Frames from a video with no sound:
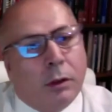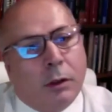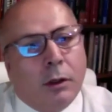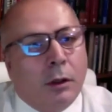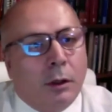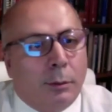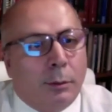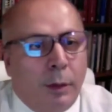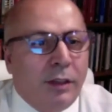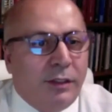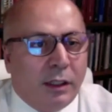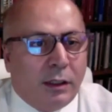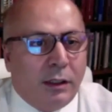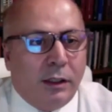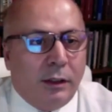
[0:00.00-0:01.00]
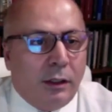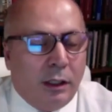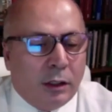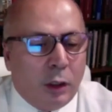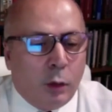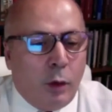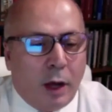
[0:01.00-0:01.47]
Basically, either we are
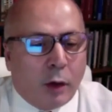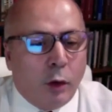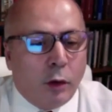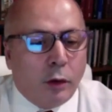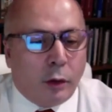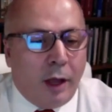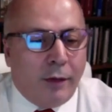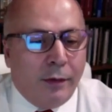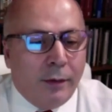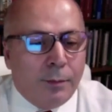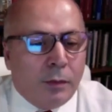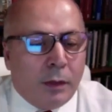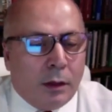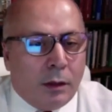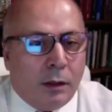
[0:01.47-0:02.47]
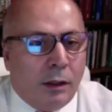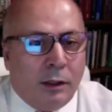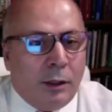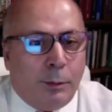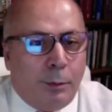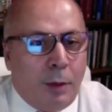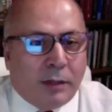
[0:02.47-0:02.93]
going to have, in the
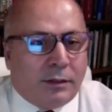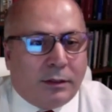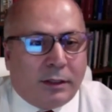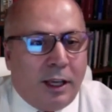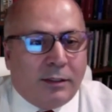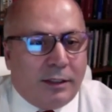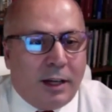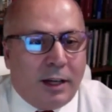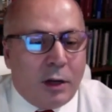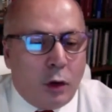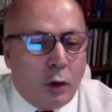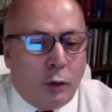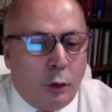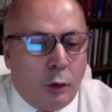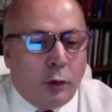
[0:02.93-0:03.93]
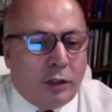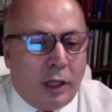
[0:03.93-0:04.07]
best case scenario, U-shape